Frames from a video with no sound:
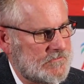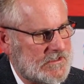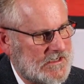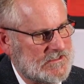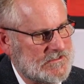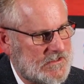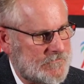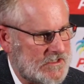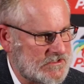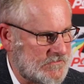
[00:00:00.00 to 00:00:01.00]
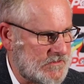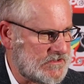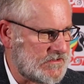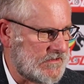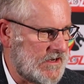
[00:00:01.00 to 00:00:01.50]
but let's say the match
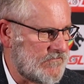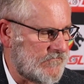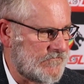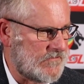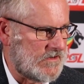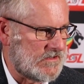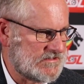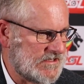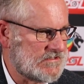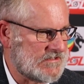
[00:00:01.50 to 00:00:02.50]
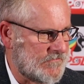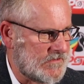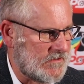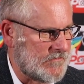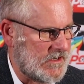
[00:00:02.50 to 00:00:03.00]
commissioner there says
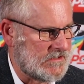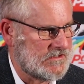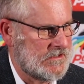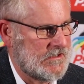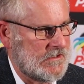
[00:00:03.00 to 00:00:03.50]
something about,